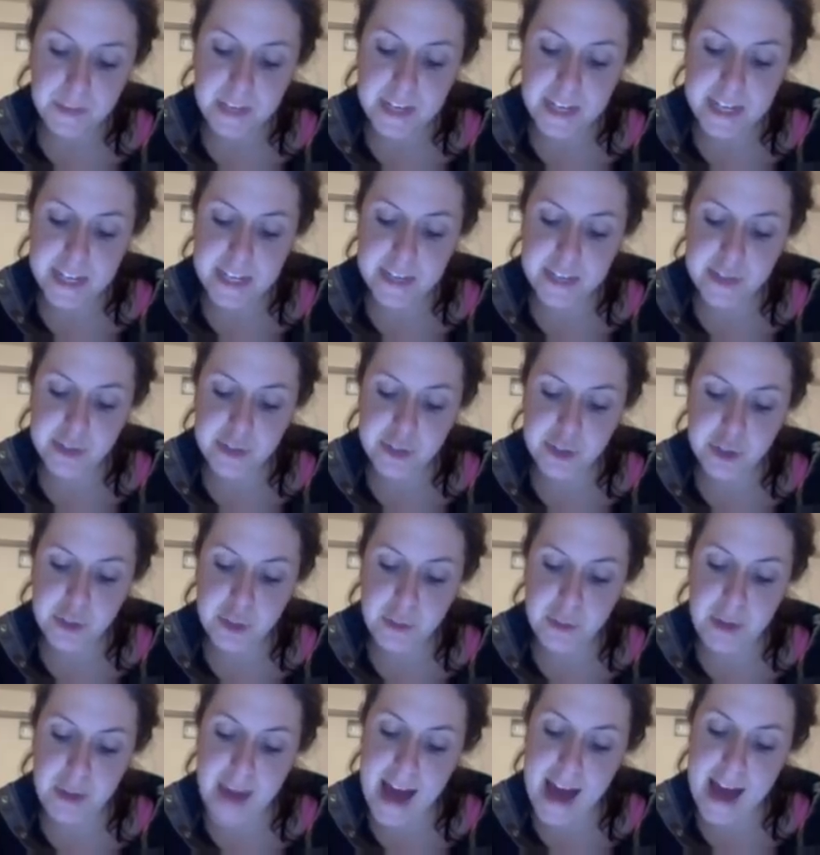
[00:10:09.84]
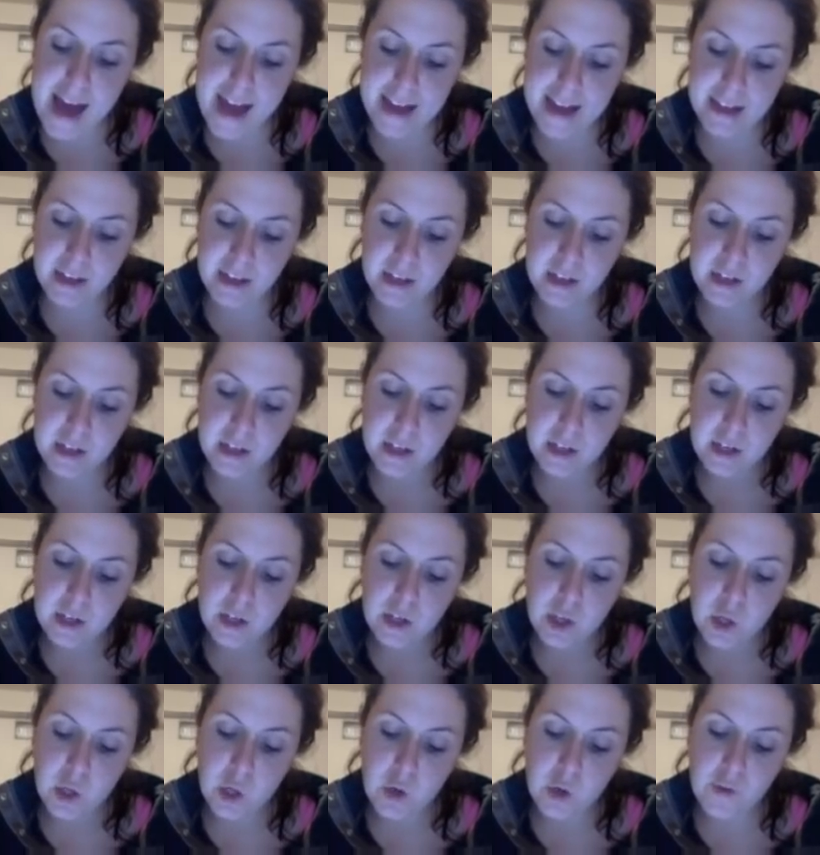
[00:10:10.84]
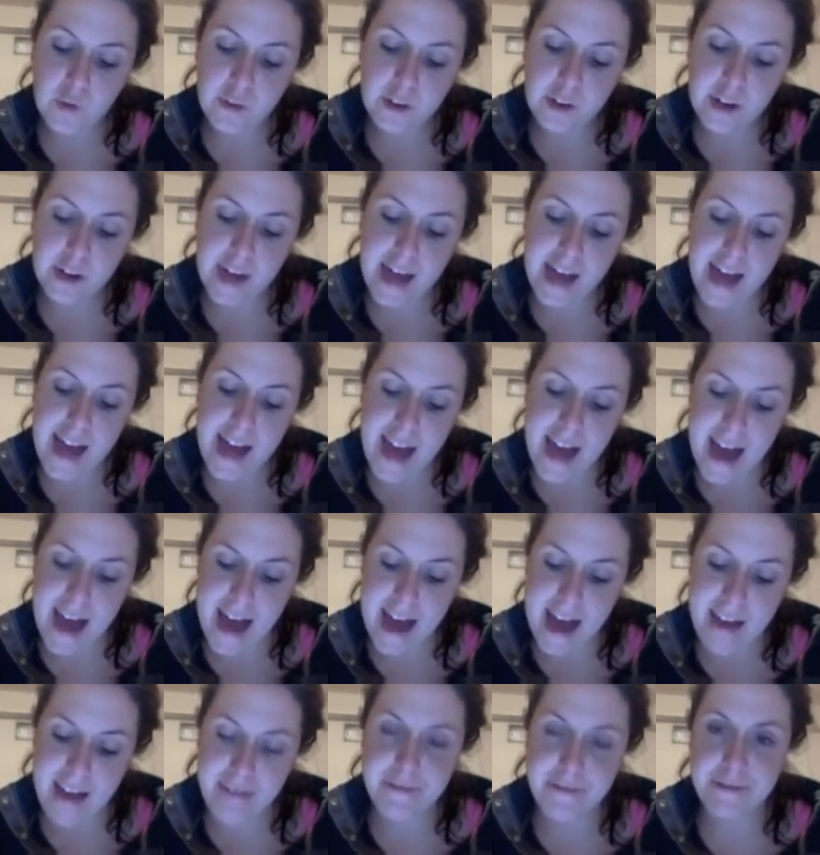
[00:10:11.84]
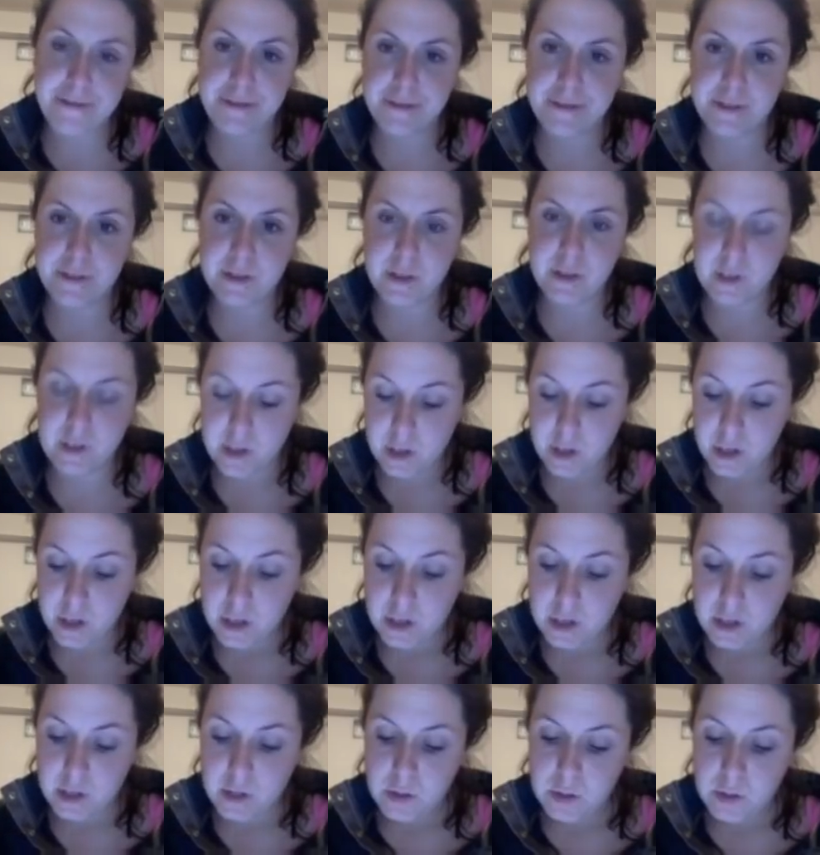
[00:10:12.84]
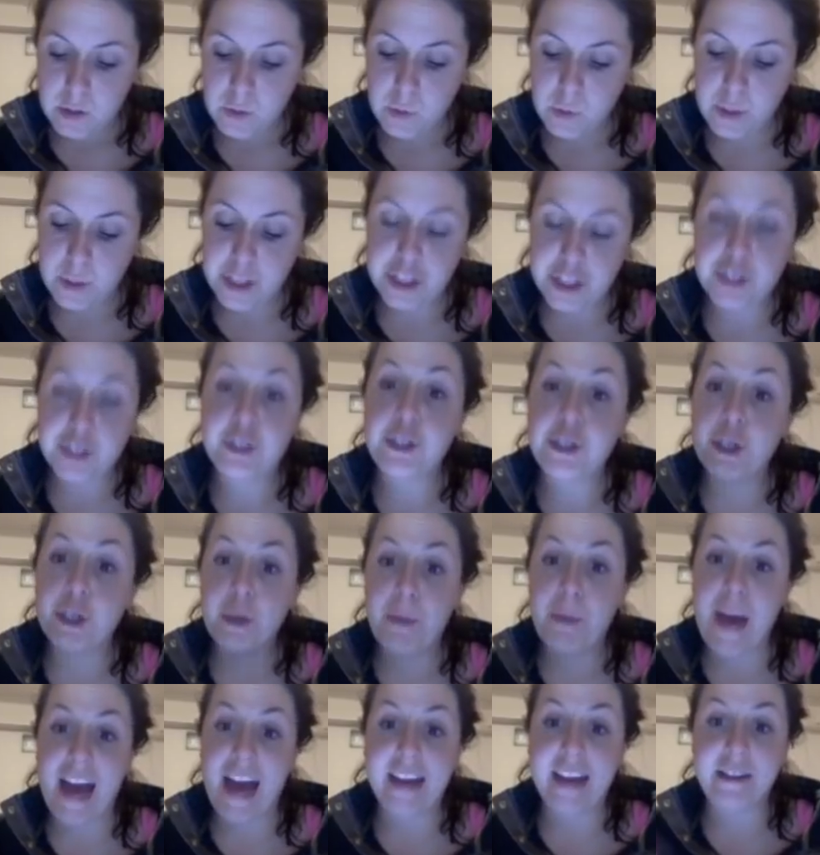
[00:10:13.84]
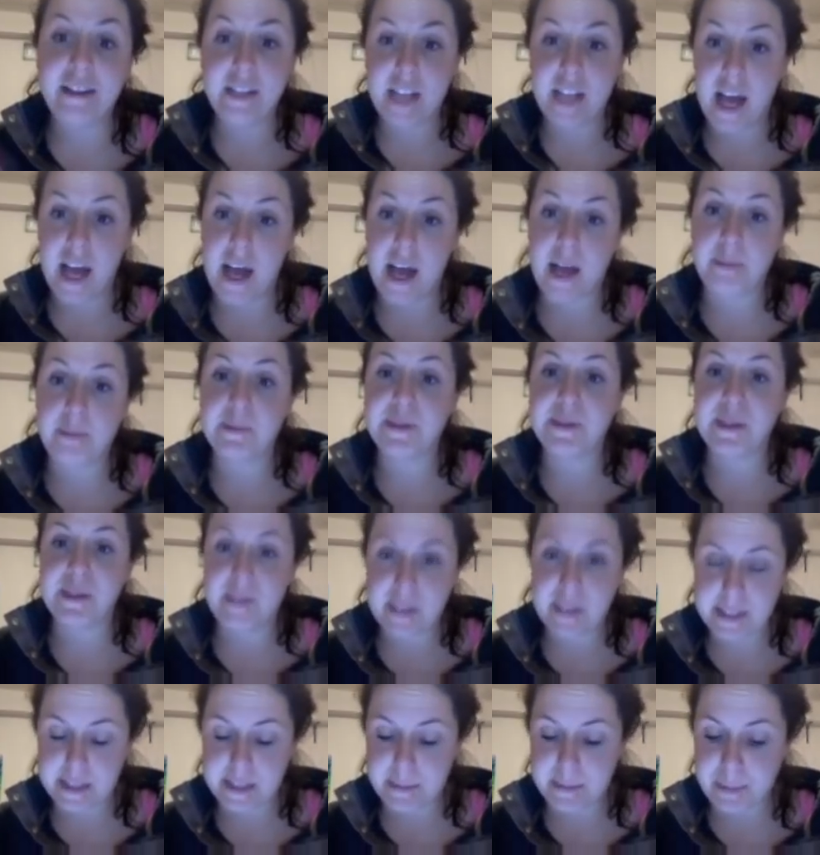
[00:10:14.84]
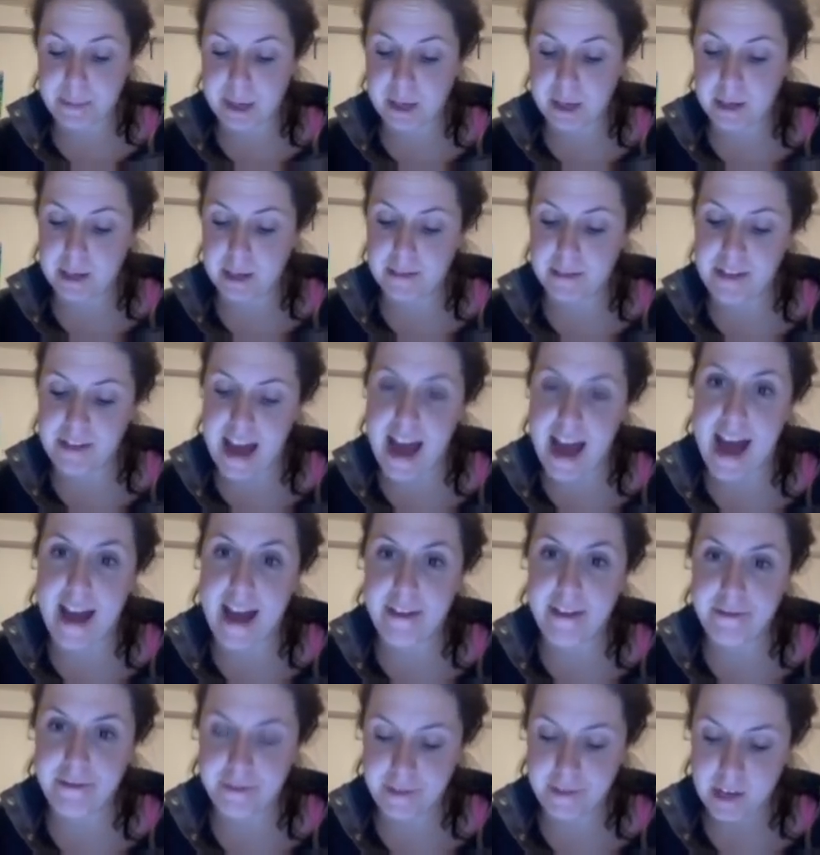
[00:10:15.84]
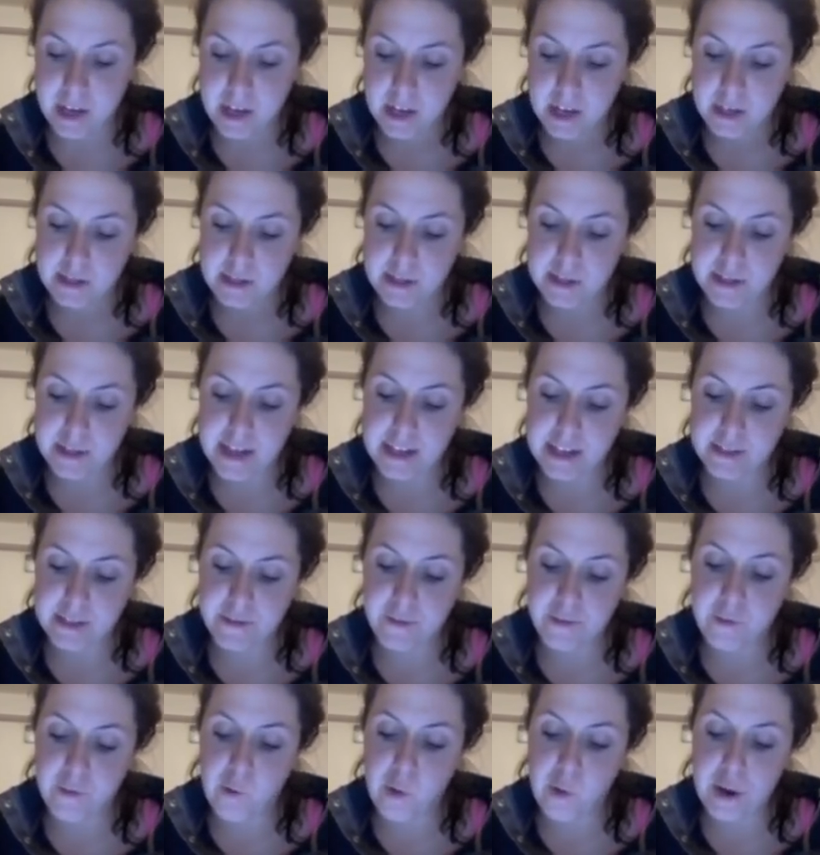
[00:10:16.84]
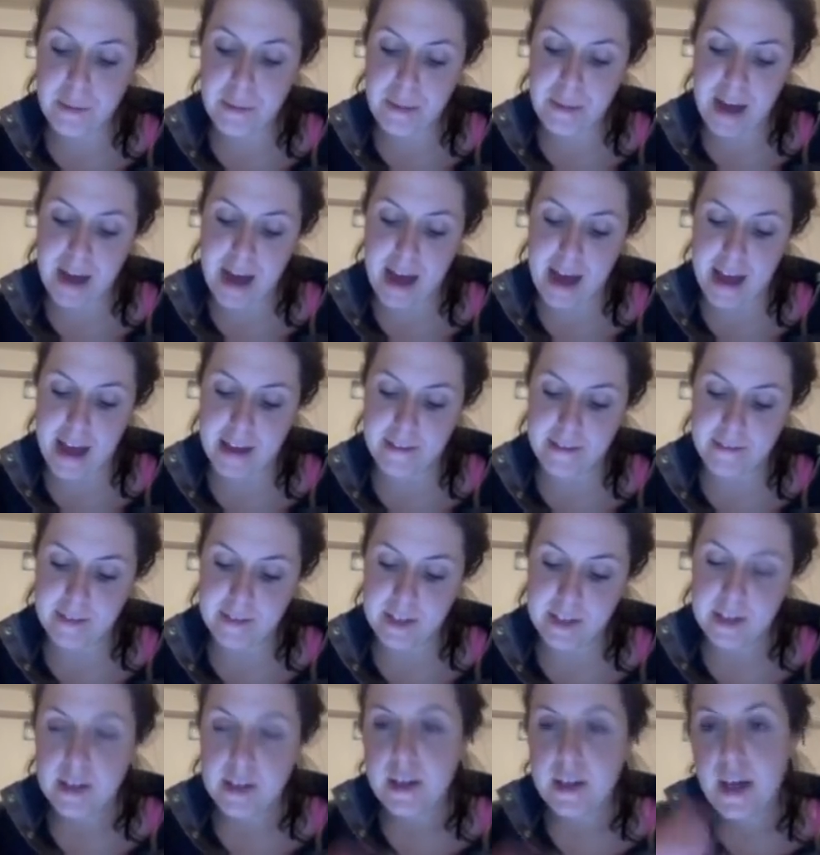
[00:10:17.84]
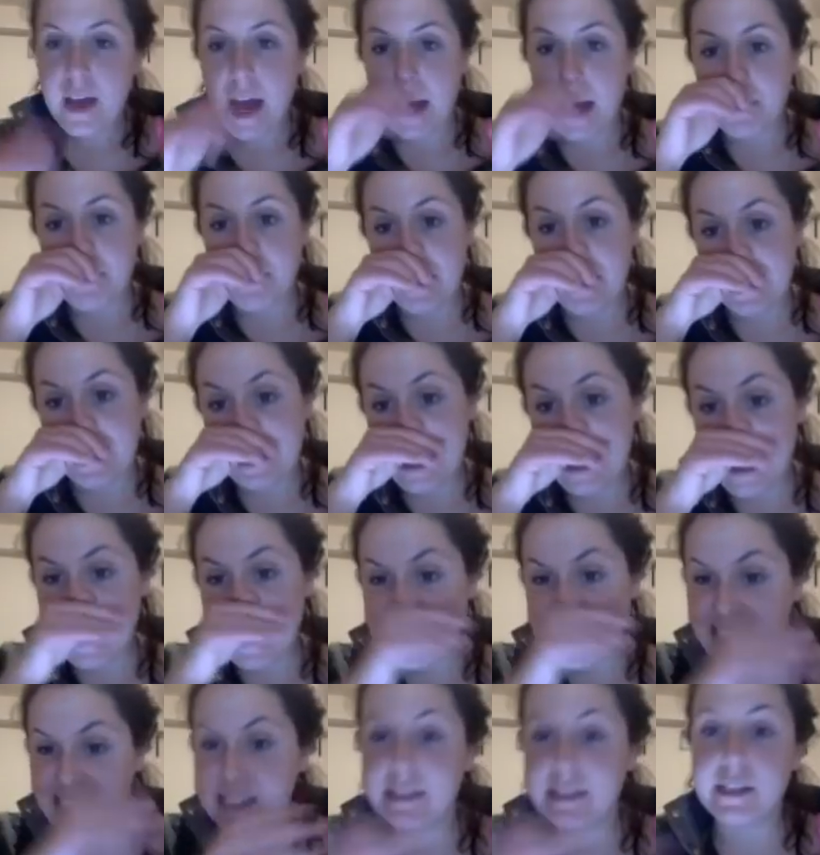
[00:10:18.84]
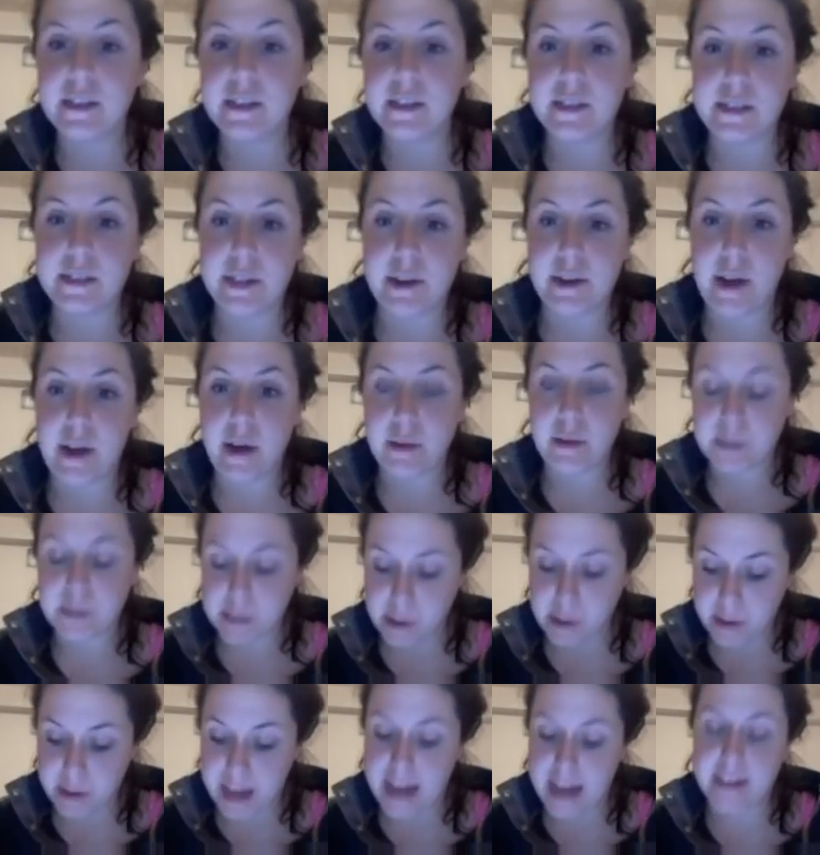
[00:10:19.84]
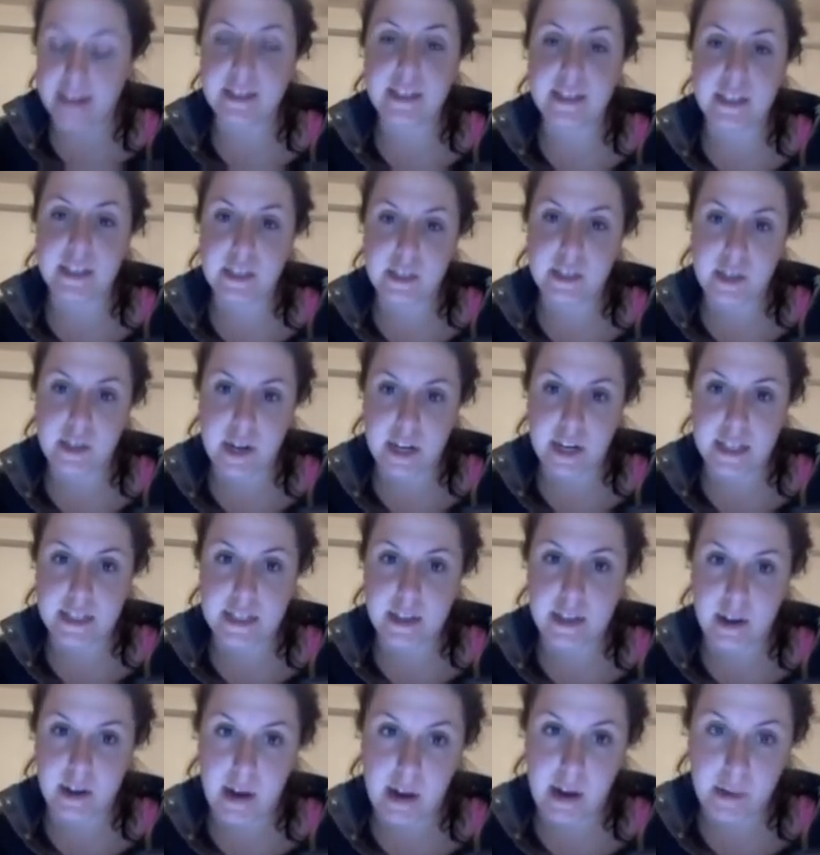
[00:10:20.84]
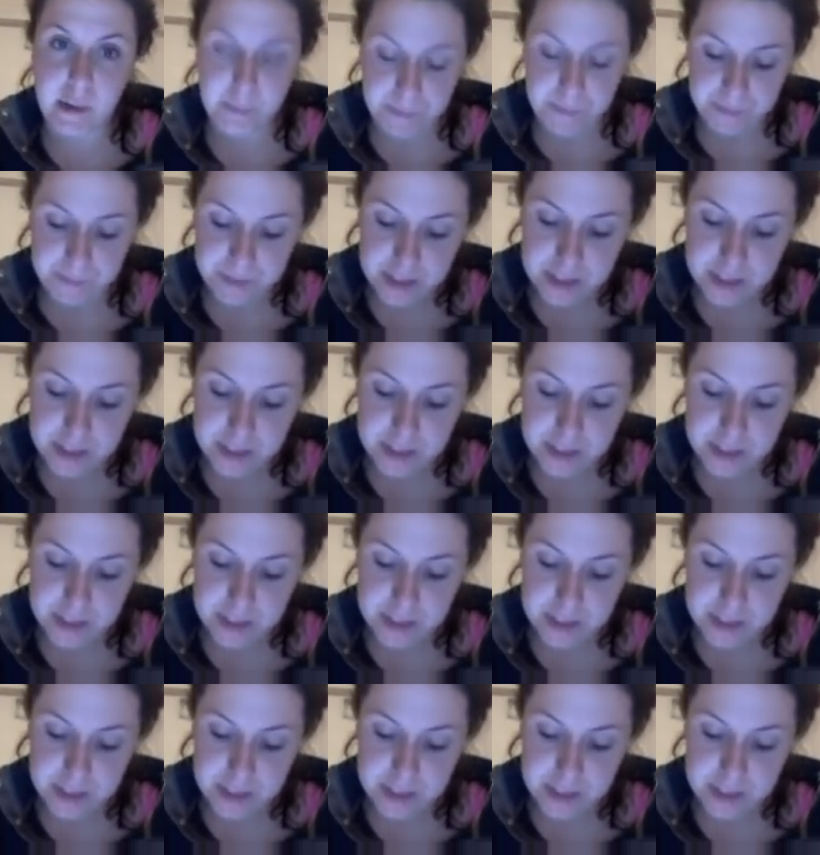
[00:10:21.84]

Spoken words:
is 2 pi over 1/2, which is 2 pi times the reciprocal of 1/2, so that's 4 pi, and midline is still 0. So again, it's going to start at 0.